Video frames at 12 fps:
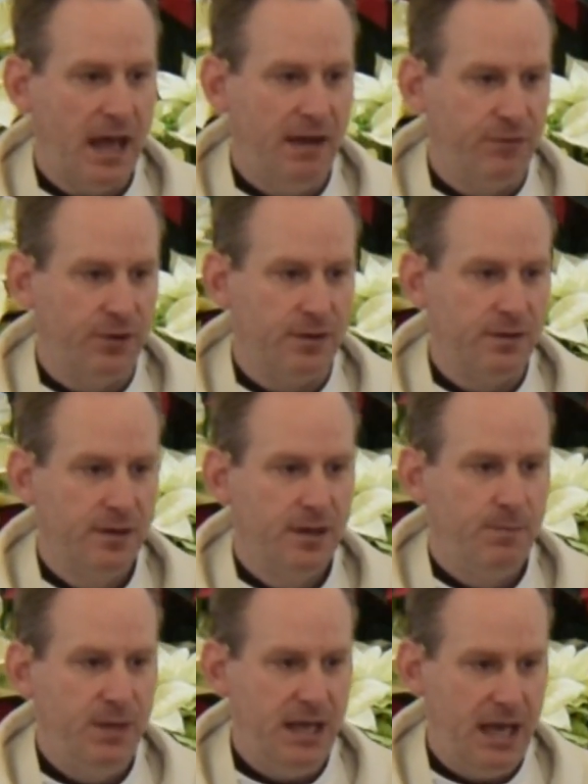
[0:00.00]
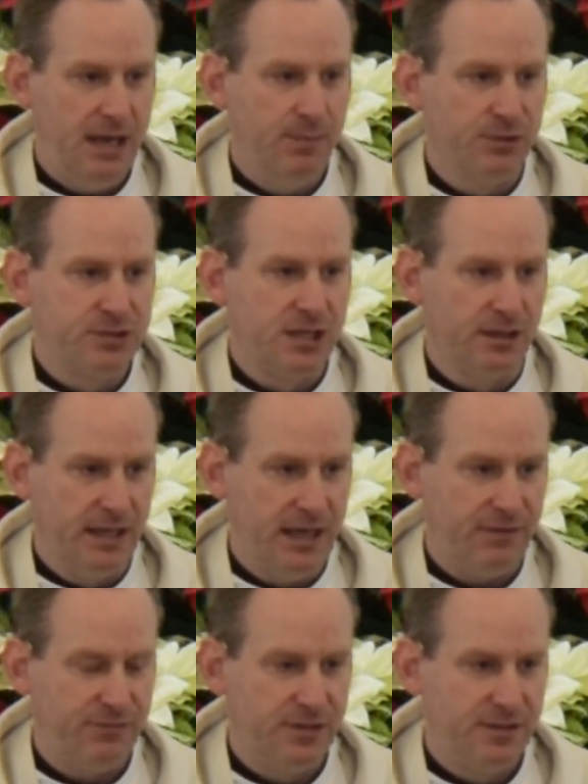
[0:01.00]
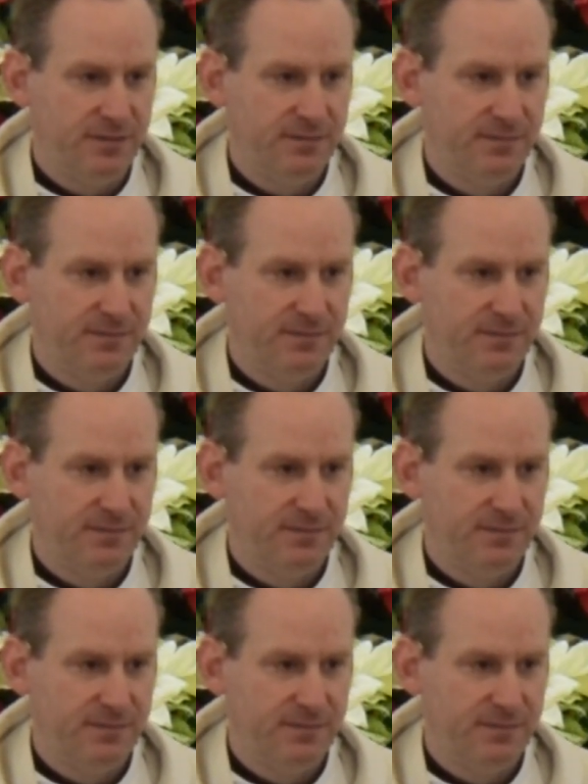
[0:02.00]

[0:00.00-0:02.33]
ever be able to lift.